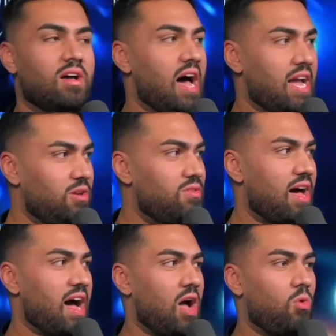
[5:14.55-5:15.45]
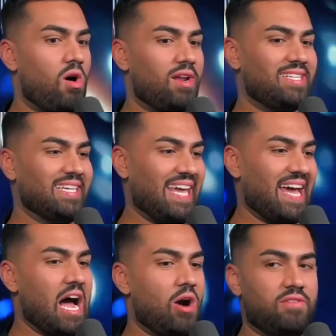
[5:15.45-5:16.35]
I knew that I wanted to
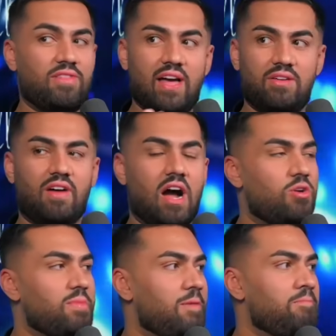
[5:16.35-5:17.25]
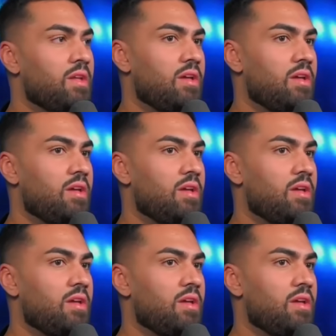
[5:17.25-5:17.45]
get out of that environment.